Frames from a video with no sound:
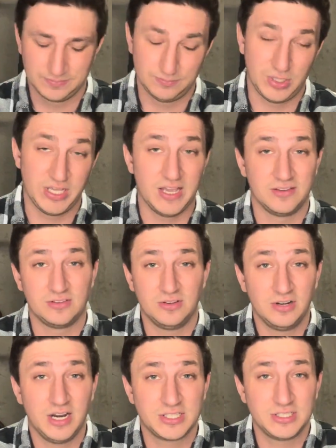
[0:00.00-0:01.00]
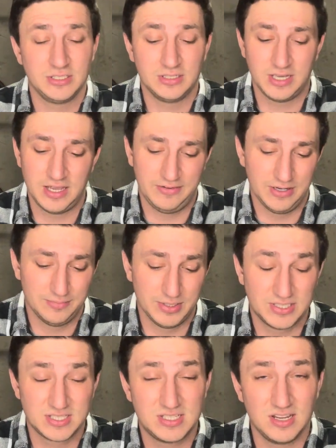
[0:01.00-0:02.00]
yeah, so they're actually a little heavier, but
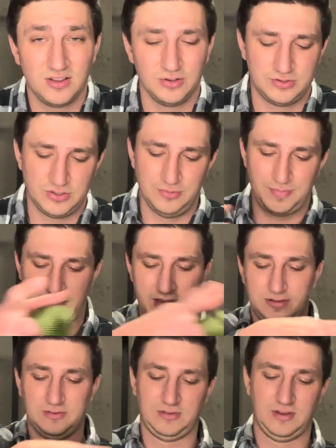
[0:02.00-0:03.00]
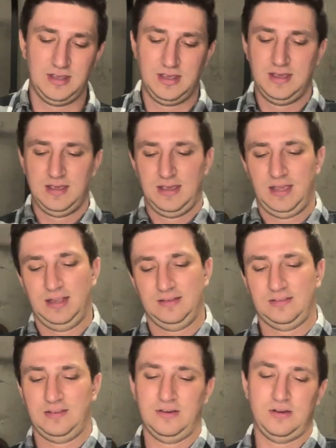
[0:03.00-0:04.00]
it's still only 2 pounds. And
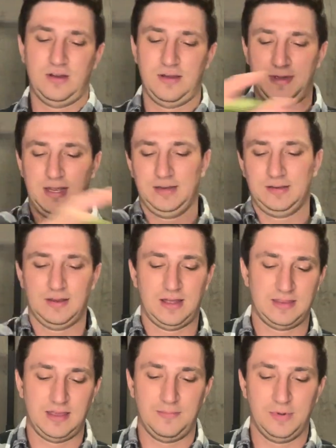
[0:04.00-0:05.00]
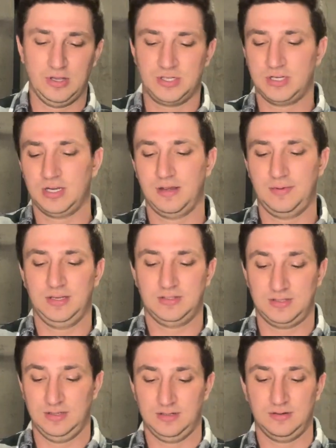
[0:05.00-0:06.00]
so, I mean, not that much. I mean,
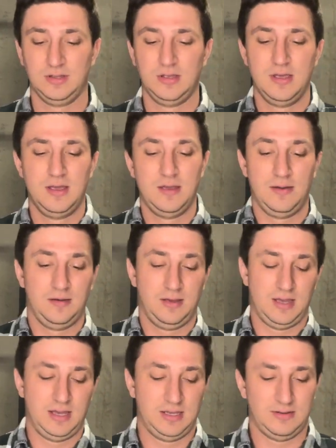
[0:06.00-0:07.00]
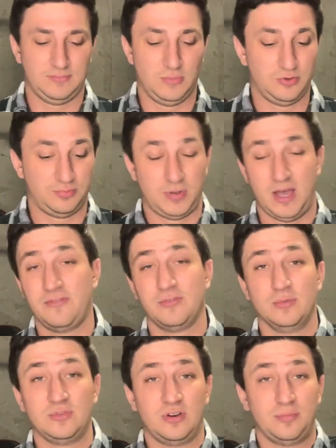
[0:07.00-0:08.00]
still, most
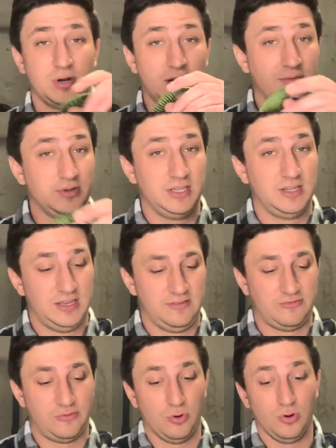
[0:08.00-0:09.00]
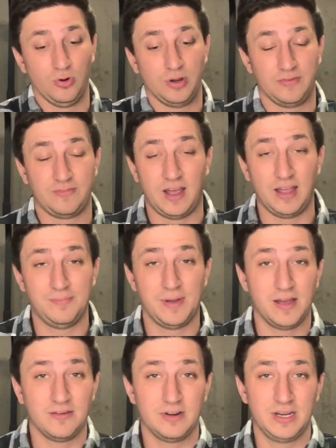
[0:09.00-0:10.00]
platforms are probably in that 4 to 5
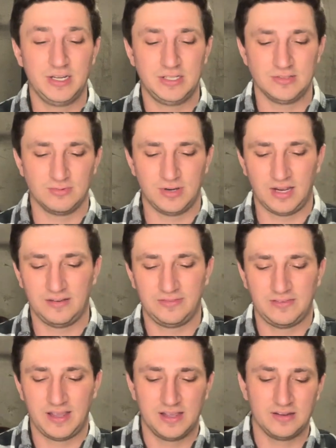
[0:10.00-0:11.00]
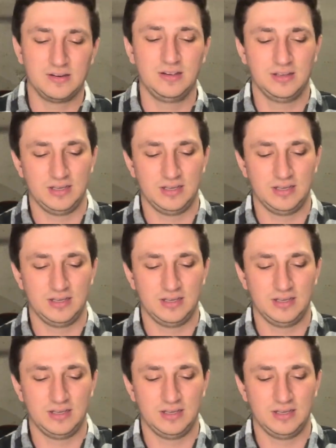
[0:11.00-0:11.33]
pound range is what I've found.